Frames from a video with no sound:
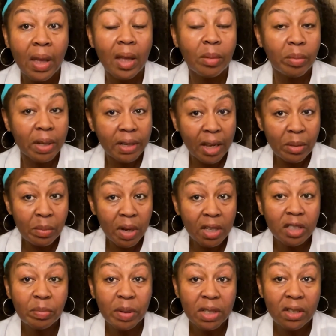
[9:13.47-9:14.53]
but they
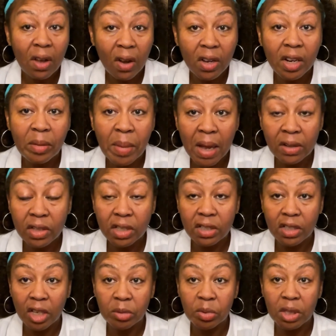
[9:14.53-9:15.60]
must be talking about the
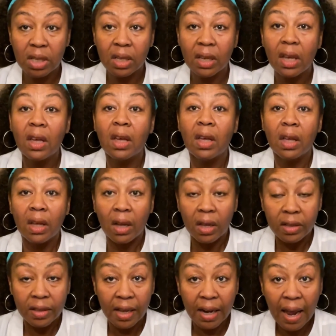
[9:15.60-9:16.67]
subject
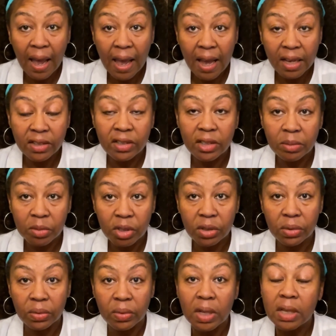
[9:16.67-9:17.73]
that I asked them
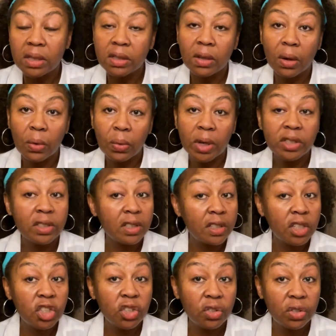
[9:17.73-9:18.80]
to. So what's the
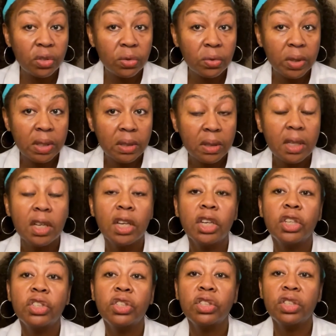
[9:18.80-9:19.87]
teacher doing?
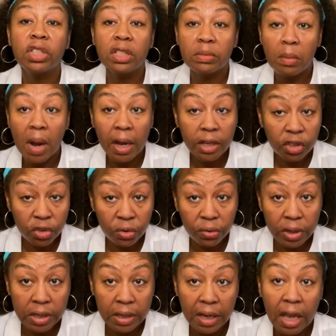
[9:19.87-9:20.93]
She's
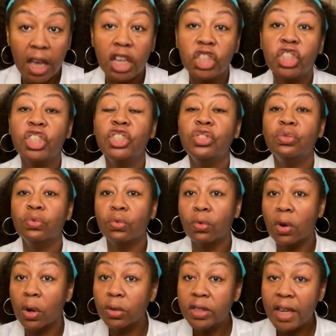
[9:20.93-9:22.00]
monitoring. She's
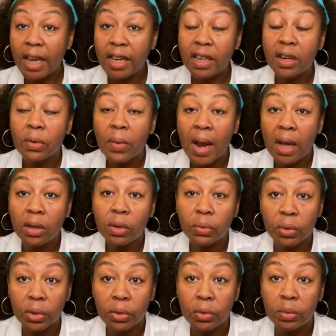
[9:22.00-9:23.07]
rotating around the
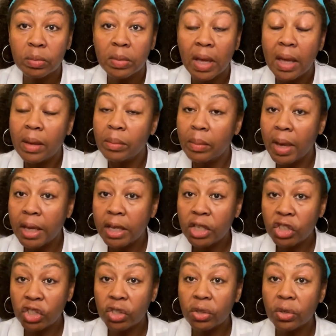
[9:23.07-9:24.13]
room, making
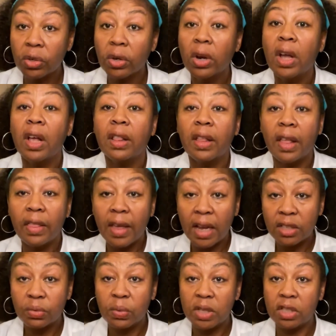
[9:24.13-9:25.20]
sure that
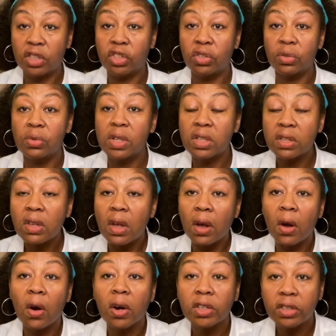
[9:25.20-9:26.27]
that's what the students
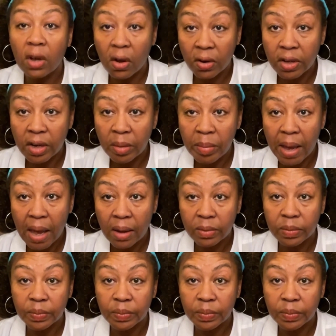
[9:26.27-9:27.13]
are talking about.